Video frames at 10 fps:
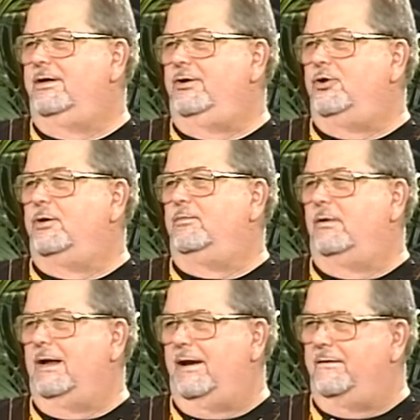you can
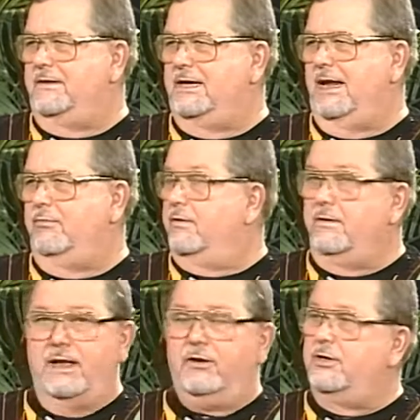put out on the table.
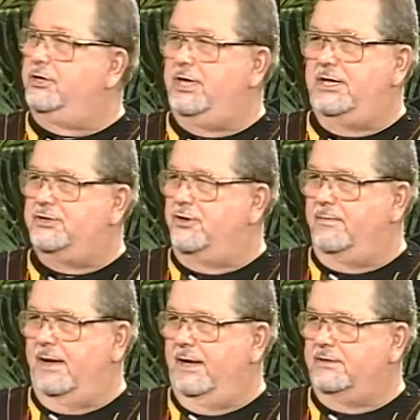They're not going to change their
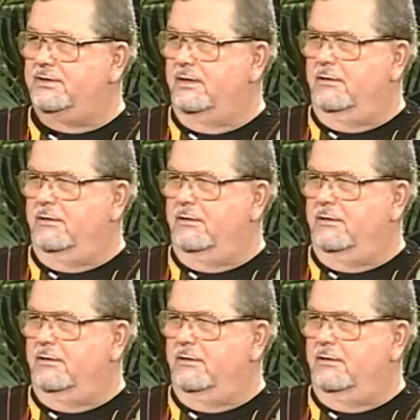minds.